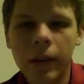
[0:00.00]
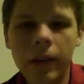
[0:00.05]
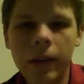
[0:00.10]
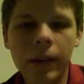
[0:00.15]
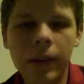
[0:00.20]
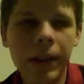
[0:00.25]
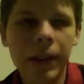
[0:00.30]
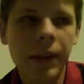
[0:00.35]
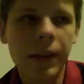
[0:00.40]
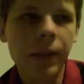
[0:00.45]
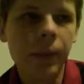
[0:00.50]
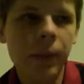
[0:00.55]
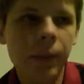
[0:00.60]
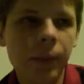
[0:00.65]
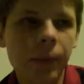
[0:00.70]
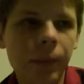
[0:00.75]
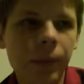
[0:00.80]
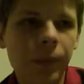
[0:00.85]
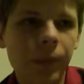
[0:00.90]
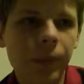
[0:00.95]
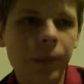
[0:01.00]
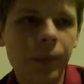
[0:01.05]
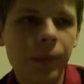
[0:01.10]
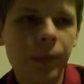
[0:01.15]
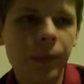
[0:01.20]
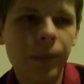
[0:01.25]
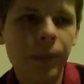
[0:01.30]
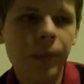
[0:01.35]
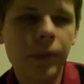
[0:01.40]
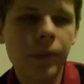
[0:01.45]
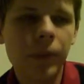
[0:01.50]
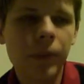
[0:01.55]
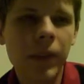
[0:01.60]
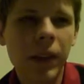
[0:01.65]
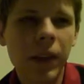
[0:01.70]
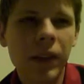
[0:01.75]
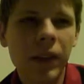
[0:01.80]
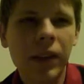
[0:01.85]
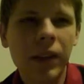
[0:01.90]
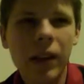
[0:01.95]
Now,
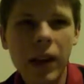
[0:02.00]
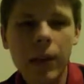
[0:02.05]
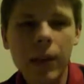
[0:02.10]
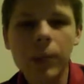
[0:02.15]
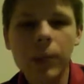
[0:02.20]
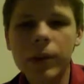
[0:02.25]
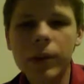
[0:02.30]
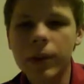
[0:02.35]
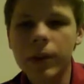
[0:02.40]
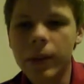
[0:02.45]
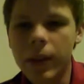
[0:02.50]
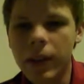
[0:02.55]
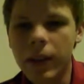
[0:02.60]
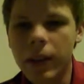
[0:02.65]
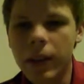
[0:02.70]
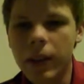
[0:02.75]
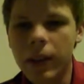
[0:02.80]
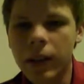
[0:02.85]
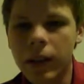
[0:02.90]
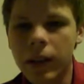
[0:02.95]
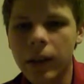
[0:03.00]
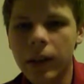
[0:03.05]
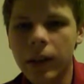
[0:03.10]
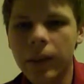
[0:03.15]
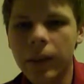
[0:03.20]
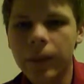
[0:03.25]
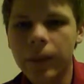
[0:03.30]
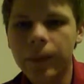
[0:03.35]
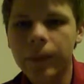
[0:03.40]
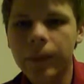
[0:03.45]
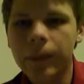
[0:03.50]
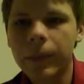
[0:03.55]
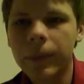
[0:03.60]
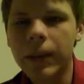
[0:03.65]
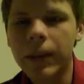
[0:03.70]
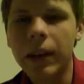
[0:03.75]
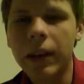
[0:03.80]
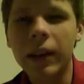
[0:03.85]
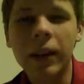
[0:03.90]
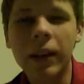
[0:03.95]
Cap was okay,
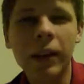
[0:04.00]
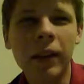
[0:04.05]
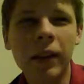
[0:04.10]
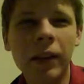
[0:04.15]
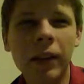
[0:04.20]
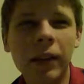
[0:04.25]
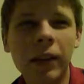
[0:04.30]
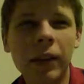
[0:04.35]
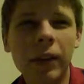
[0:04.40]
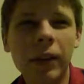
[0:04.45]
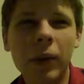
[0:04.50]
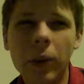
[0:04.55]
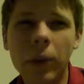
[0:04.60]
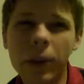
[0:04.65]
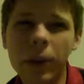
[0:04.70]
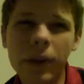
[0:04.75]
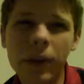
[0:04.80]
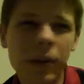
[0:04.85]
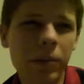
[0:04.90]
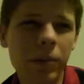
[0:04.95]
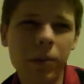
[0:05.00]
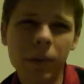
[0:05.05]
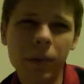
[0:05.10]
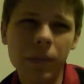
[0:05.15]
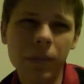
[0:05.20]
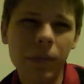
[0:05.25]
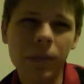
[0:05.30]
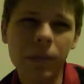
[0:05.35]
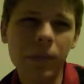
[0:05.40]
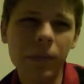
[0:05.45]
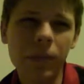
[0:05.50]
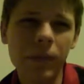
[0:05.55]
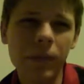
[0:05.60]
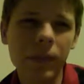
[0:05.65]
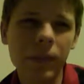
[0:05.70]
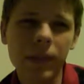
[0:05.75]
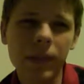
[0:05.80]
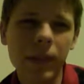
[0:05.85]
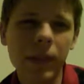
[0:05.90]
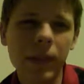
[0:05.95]
and Hulk is,
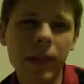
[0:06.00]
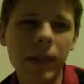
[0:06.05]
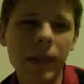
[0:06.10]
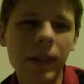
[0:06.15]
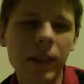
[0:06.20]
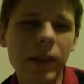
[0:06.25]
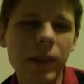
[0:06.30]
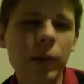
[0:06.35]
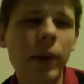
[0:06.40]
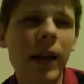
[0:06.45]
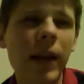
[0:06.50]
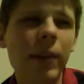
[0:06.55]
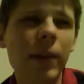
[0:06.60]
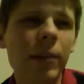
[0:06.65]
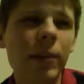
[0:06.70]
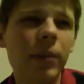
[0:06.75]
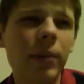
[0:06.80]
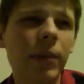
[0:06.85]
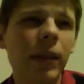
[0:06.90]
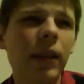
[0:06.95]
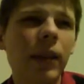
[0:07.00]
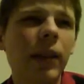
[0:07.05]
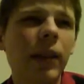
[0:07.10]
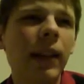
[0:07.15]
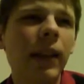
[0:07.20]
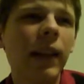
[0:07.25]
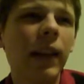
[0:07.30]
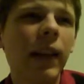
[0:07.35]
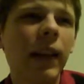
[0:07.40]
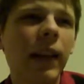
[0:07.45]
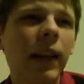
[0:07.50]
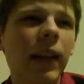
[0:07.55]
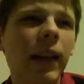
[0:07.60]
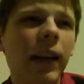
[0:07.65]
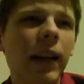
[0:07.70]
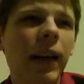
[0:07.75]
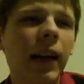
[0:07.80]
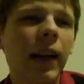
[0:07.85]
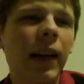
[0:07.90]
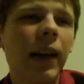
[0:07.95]
it's crap to me.
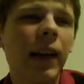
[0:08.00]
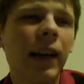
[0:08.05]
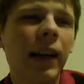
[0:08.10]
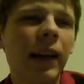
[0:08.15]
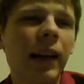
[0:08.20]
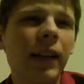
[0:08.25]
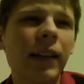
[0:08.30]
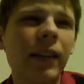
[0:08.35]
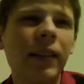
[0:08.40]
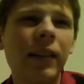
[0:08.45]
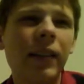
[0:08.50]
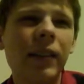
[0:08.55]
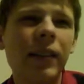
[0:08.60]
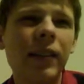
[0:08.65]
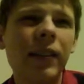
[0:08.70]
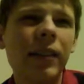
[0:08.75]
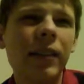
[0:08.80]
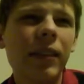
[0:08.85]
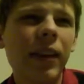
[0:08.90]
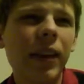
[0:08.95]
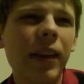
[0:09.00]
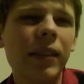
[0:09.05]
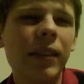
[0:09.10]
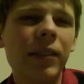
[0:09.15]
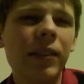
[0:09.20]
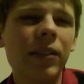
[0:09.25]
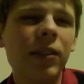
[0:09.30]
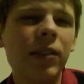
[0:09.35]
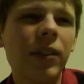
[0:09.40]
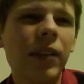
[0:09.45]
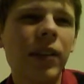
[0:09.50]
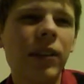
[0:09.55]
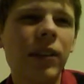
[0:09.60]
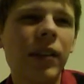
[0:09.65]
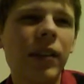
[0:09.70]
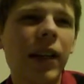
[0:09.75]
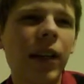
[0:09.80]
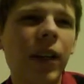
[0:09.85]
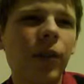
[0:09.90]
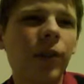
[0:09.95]
I didn't
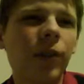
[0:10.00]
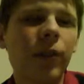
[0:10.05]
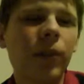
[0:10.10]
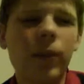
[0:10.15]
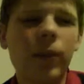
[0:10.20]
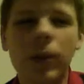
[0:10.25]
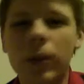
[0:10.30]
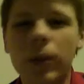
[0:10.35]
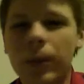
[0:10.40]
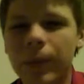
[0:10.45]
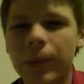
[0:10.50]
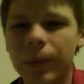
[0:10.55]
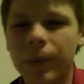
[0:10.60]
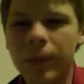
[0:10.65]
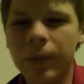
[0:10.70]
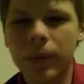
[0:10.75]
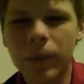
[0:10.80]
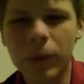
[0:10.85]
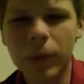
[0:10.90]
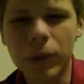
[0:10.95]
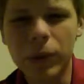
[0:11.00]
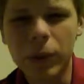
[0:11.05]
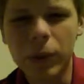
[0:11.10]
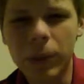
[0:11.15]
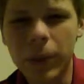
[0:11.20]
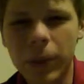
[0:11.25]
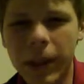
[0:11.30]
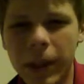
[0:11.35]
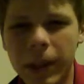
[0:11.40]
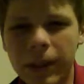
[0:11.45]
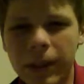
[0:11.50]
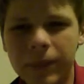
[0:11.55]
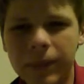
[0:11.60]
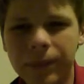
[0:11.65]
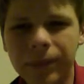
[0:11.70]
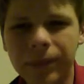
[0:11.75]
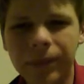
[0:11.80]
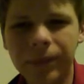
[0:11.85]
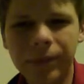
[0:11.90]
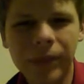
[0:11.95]
care for Superman.
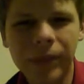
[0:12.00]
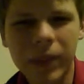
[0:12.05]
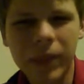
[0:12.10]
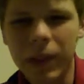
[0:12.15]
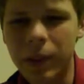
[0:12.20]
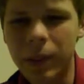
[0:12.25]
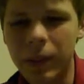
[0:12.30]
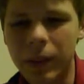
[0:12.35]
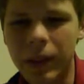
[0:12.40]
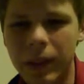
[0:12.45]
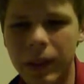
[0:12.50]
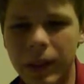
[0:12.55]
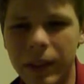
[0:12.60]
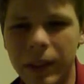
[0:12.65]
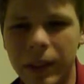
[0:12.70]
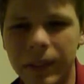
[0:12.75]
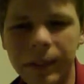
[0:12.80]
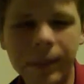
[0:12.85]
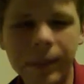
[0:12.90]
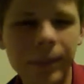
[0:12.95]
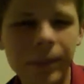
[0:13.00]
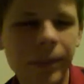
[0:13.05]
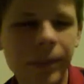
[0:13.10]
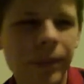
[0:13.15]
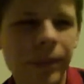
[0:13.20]
I really didn't.